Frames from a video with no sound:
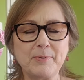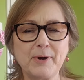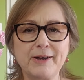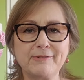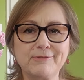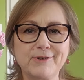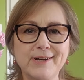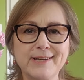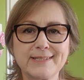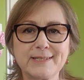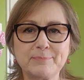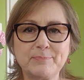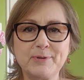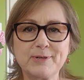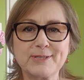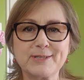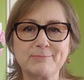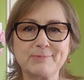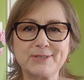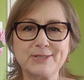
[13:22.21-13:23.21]
by rights, it
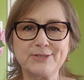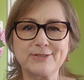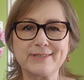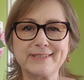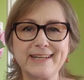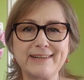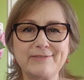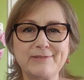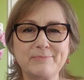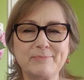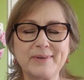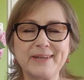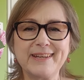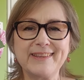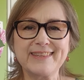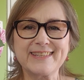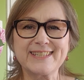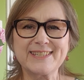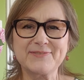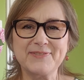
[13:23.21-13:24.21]
possibly shouldn't even be
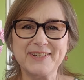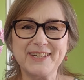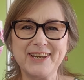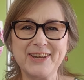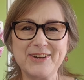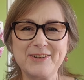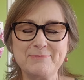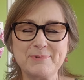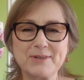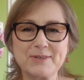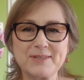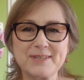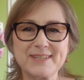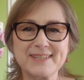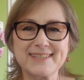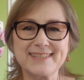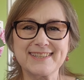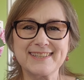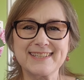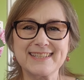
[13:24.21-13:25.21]
in this video,
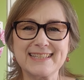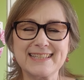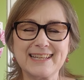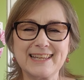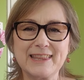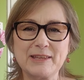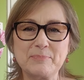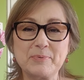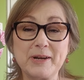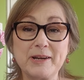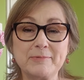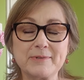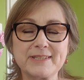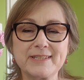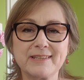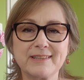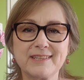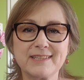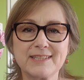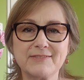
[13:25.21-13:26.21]
because the
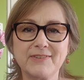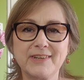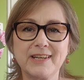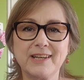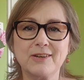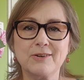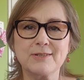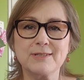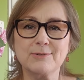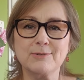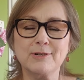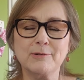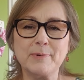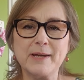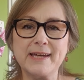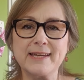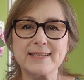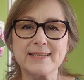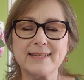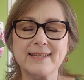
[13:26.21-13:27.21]
premise of this video is all
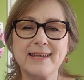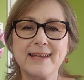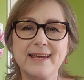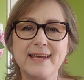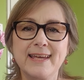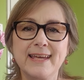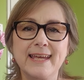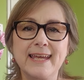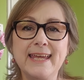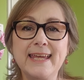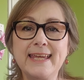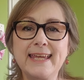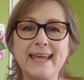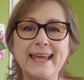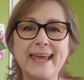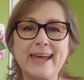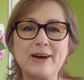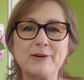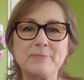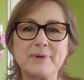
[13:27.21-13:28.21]
about
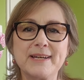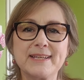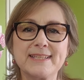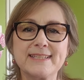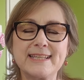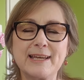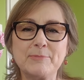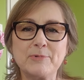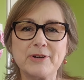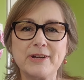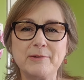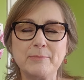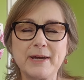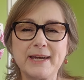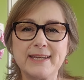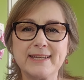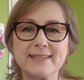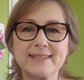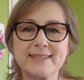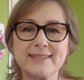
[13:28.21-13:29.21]
eking out my summery
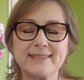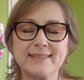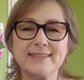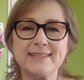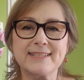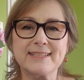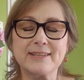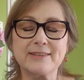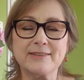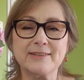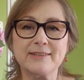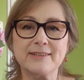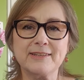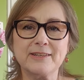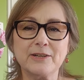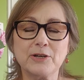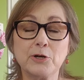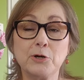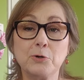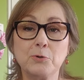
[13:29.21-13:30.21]
makes into
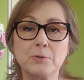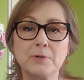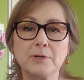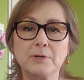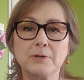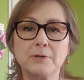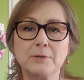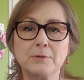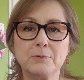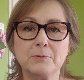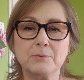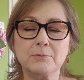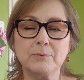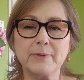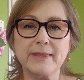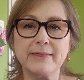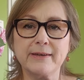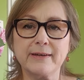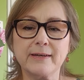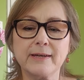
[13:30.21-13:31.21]
the cooler
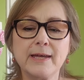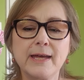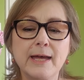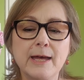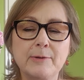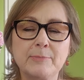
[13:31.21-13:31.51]
weather.